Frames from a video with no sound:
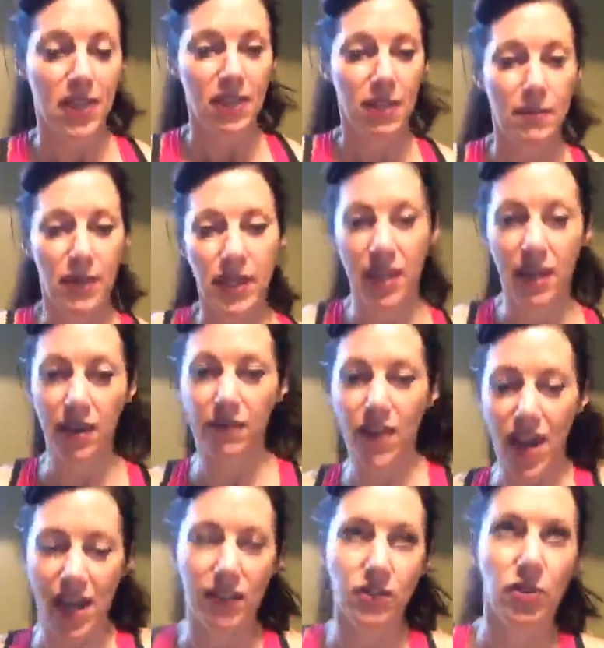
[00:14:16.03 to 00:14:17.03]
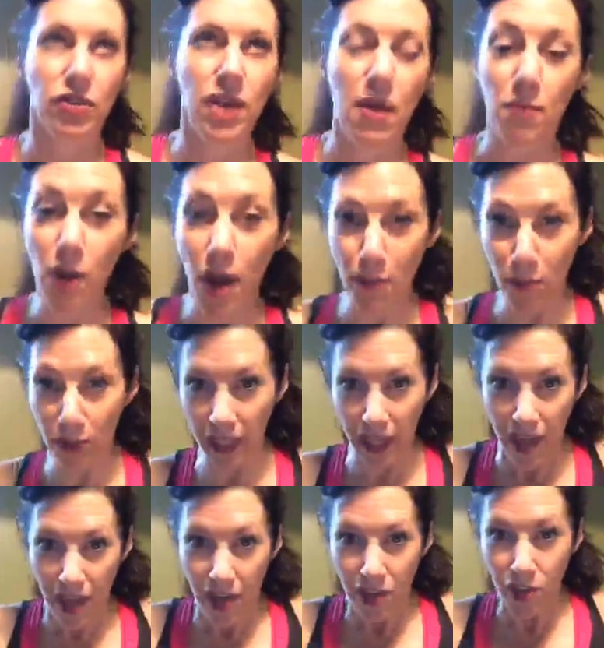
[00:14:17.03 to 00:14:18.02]
Let me think if I answered that properly.
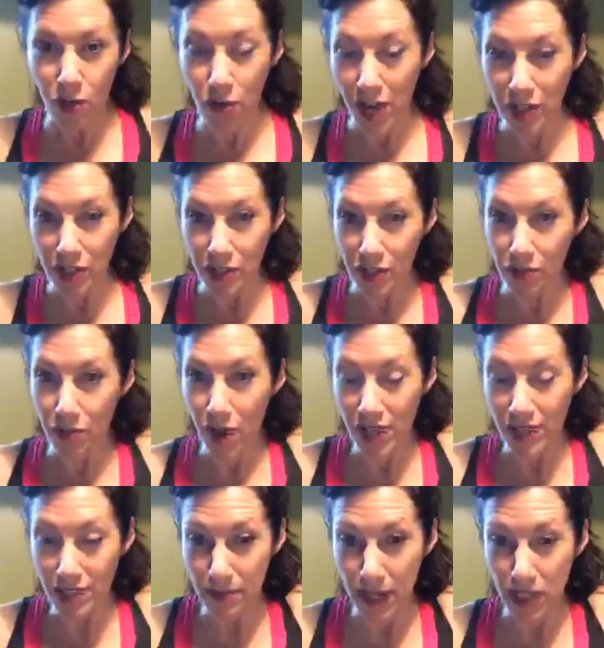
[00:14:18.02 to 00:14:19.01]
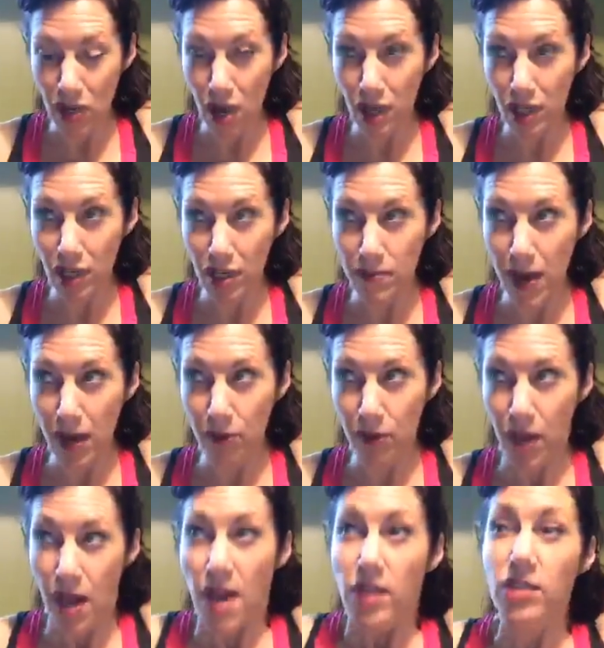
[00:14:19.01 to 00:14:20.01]
Your question was, am I talking about,
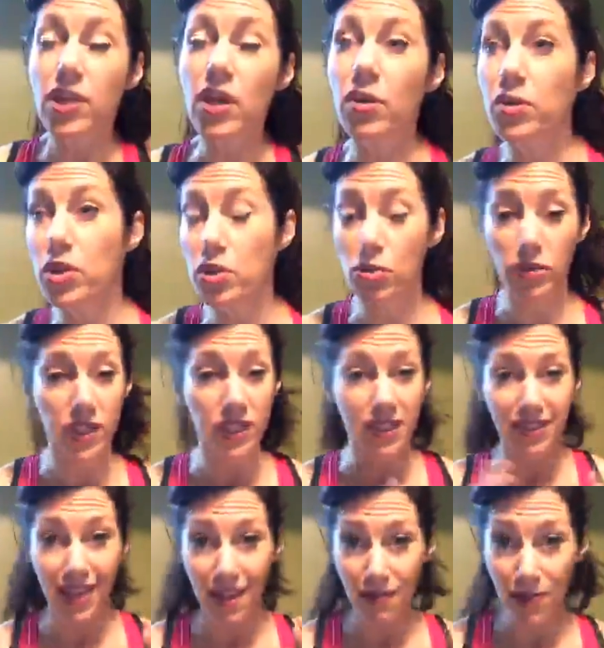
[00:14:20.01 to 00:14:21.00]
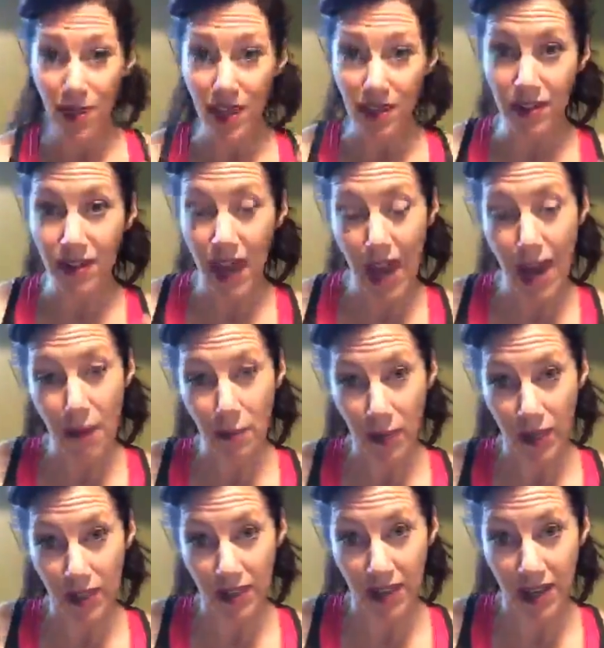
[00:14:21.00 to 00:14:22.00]
so the same thing can
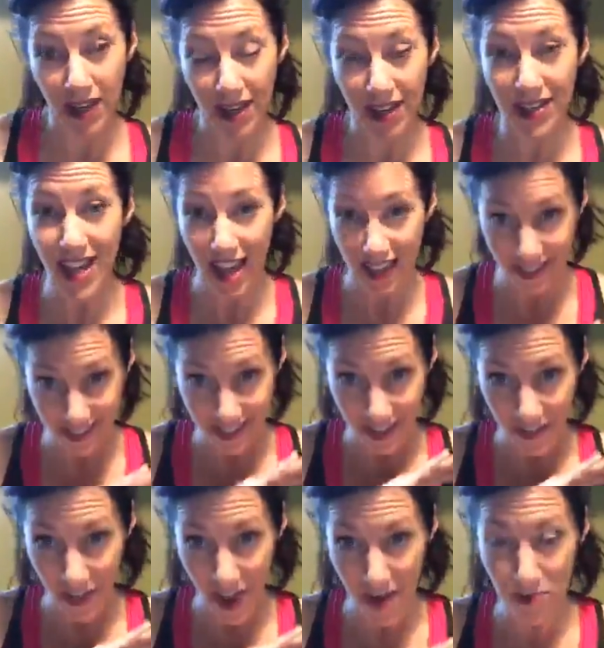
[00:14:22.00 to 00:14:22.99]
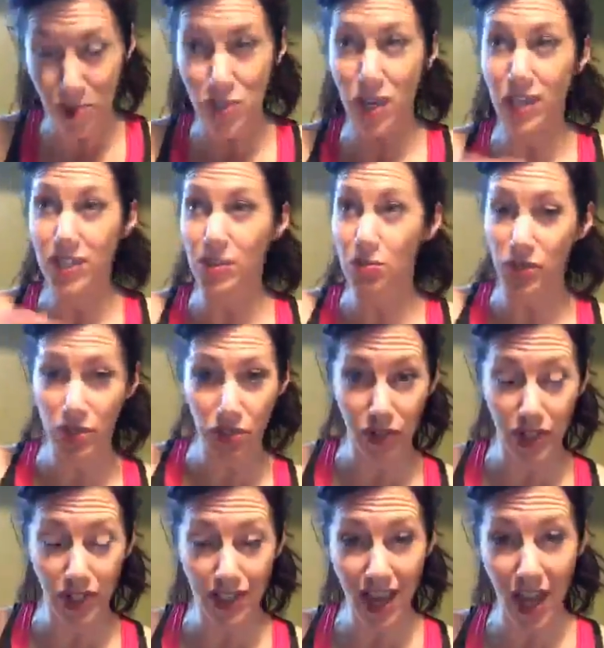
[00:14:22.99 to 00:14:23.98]
happen, yes, if I'm just
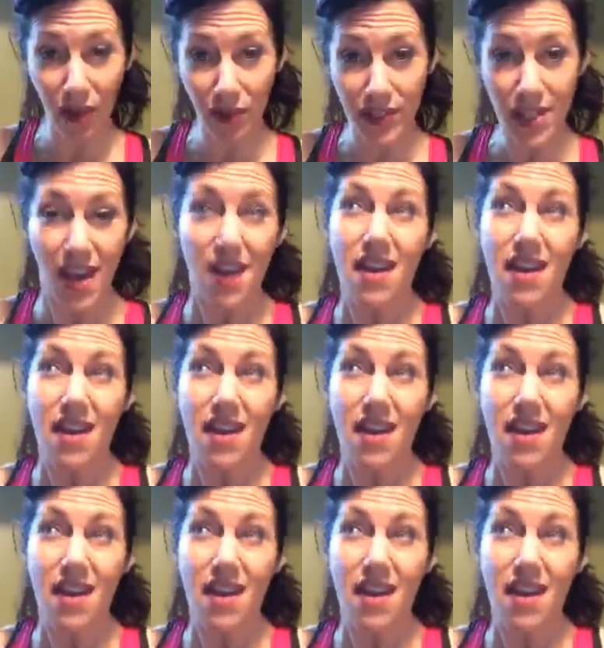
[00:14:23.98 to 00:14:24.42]
restricting calories.